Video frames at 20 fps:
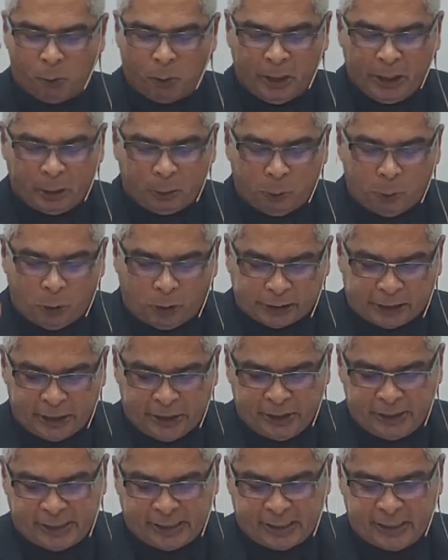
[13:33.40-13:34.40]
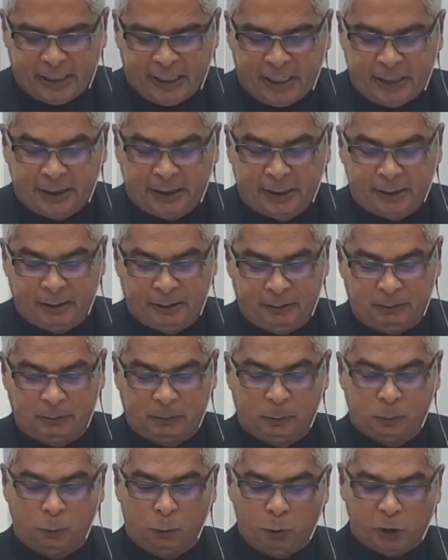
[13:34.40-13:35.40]
The sweat of Jesus was
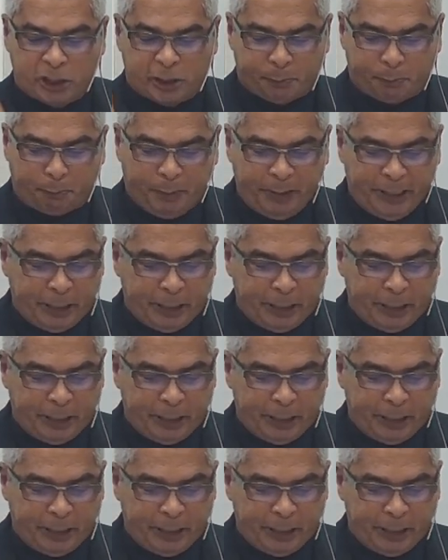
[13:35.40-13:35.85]
transformed into